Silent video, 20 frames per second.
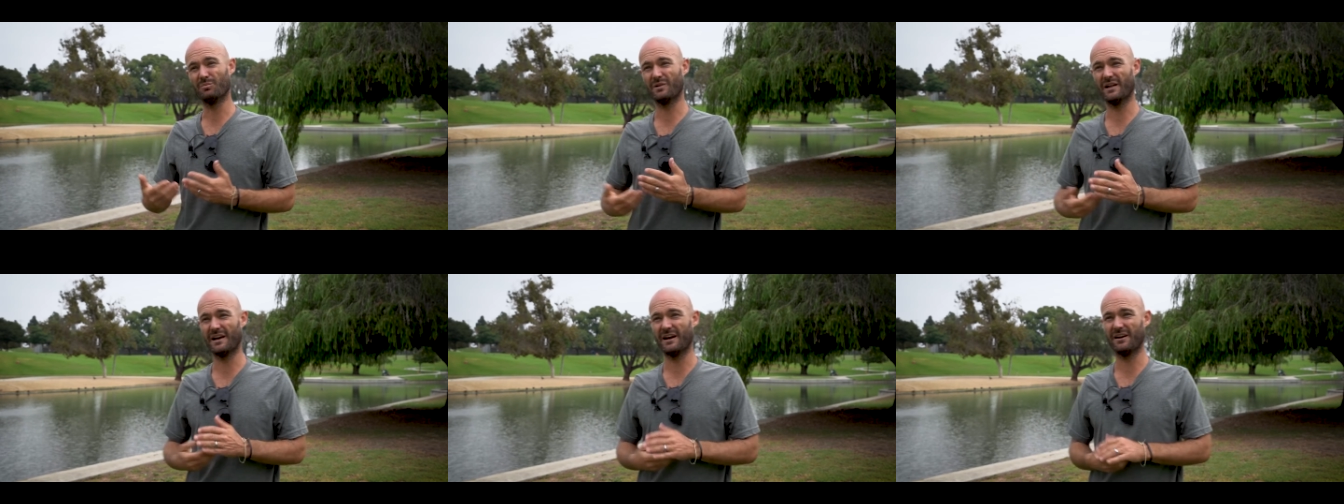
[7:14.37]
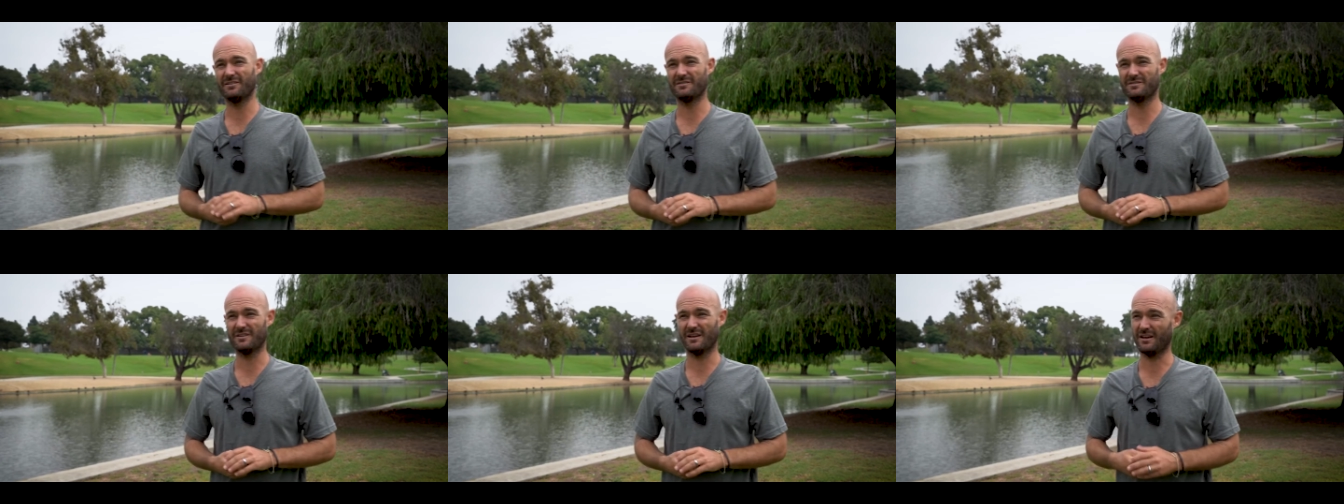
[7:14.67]

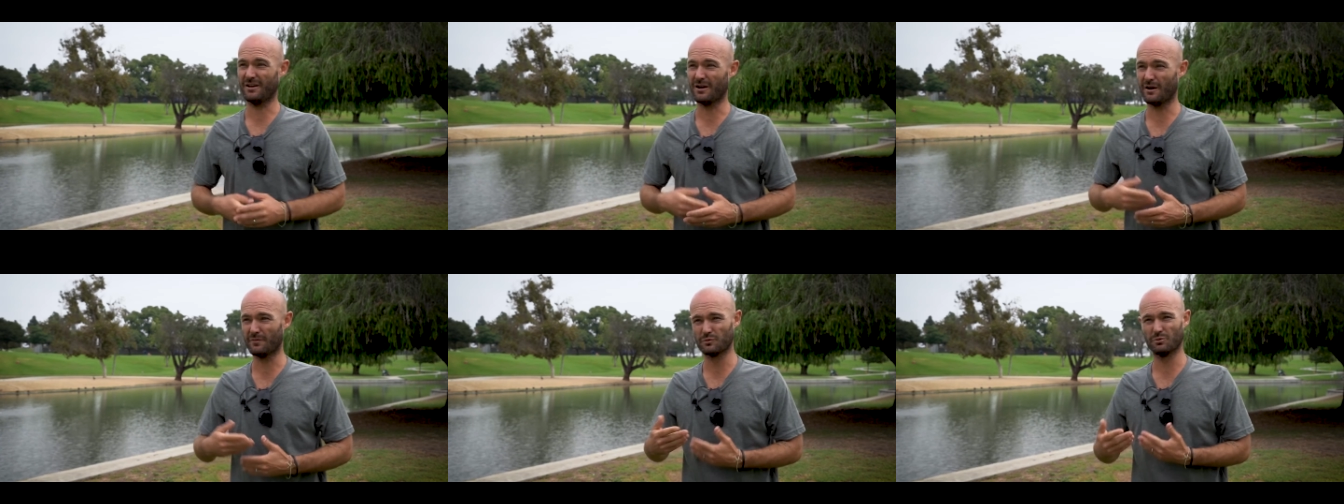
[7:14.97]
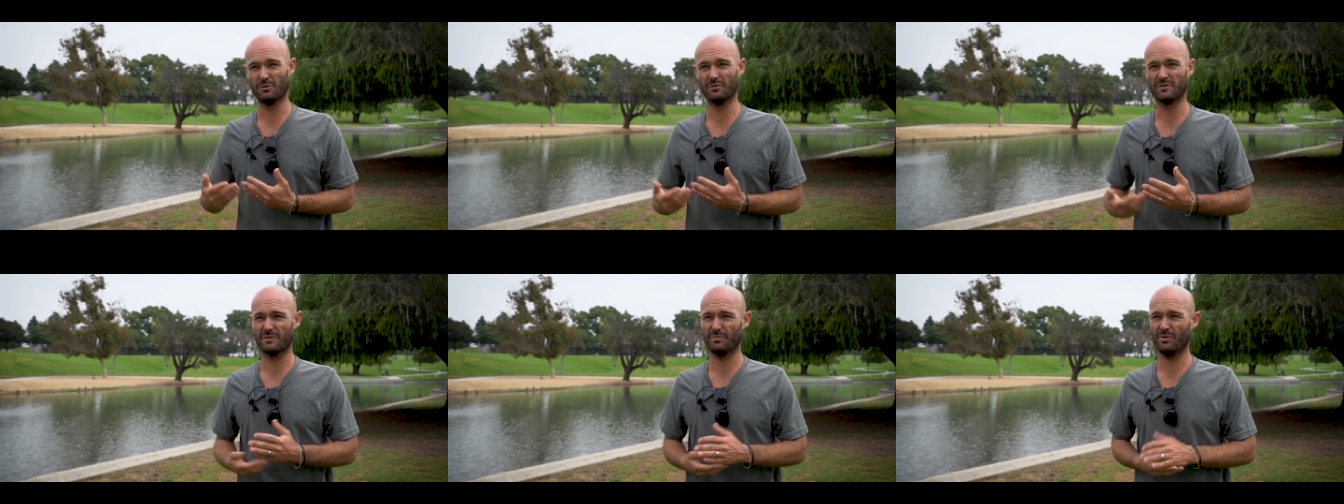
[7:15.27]
player to get
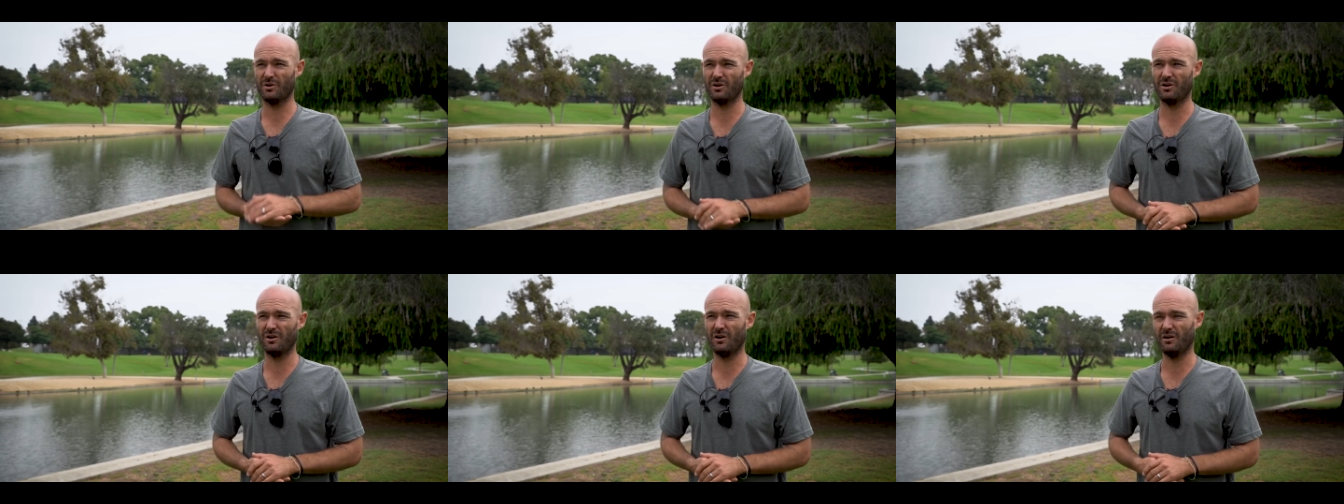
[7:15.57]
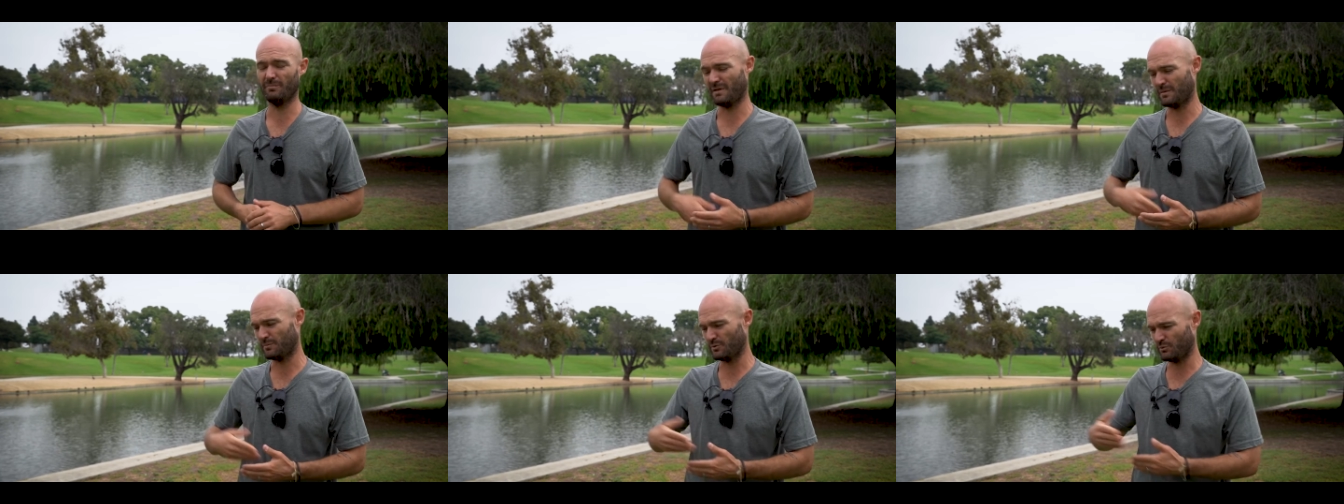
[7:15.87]
comfortable with the ball,
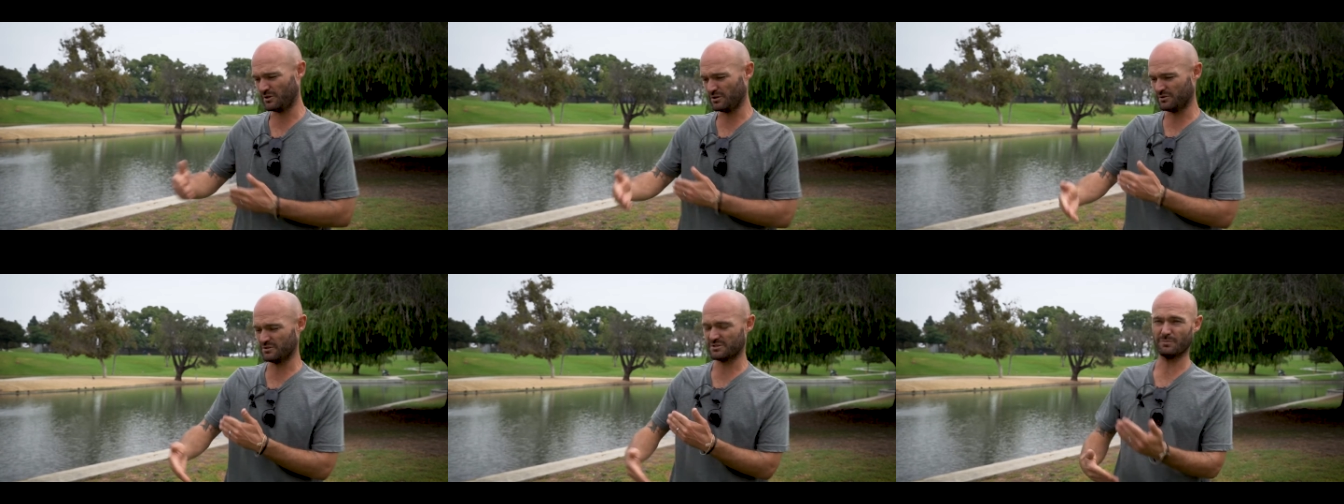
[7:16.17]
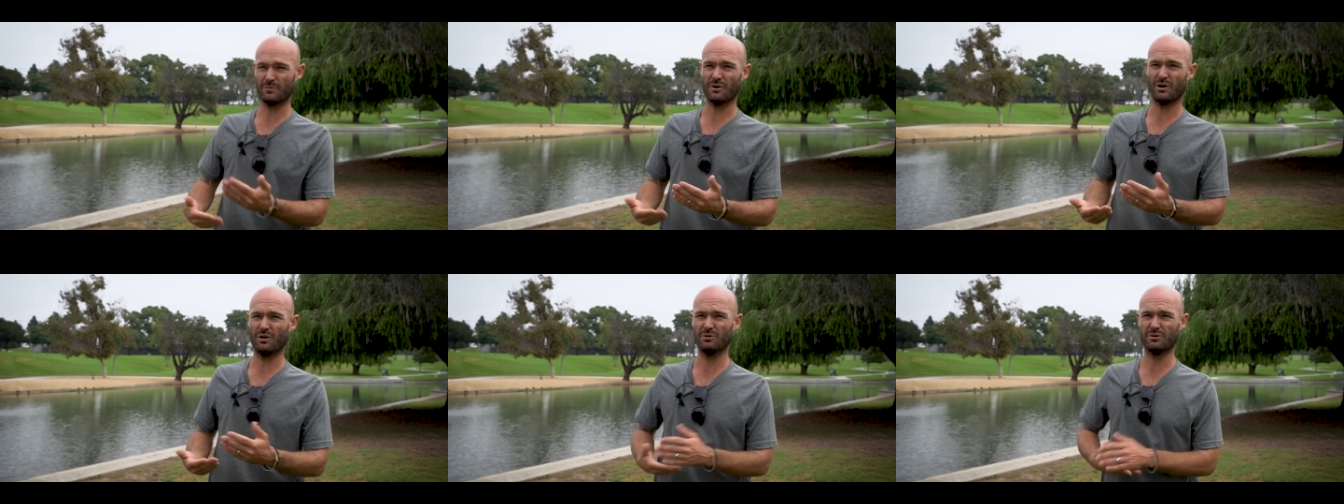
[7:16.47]
and maybe we use
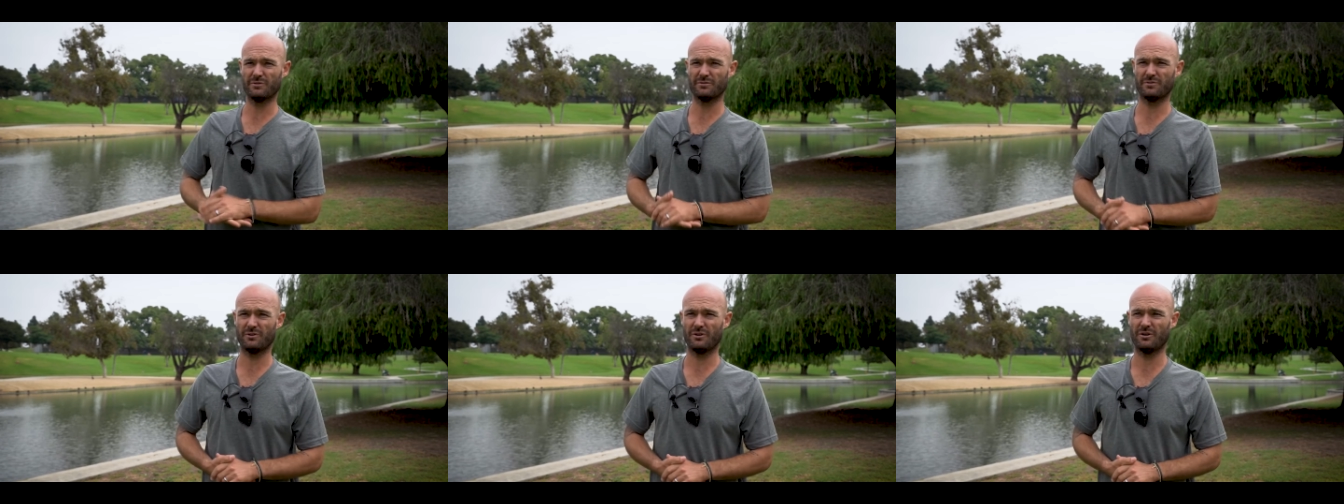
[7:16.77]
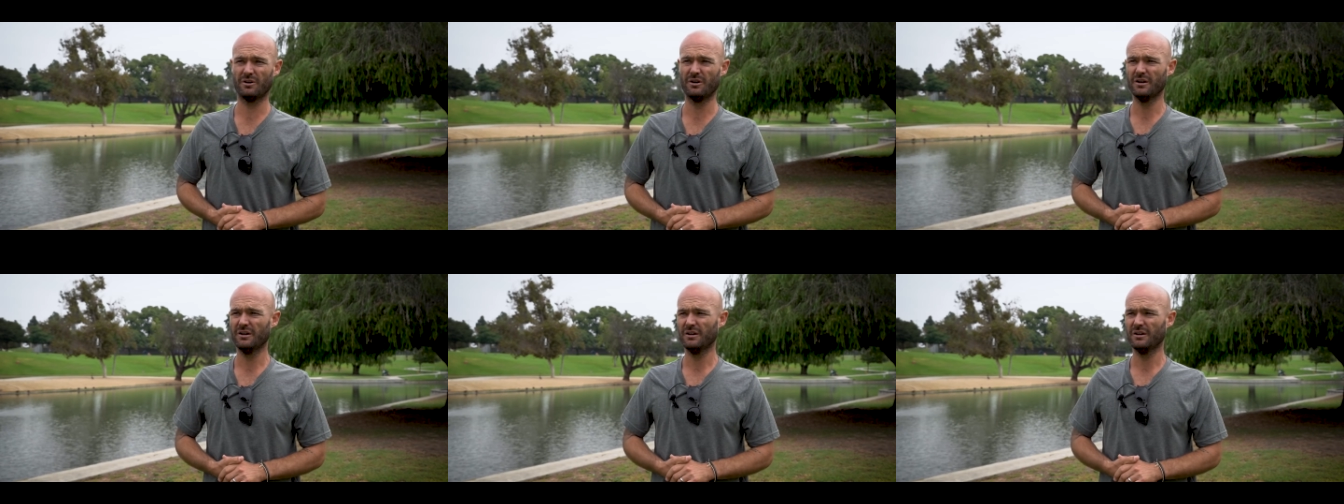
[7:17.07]
some cones for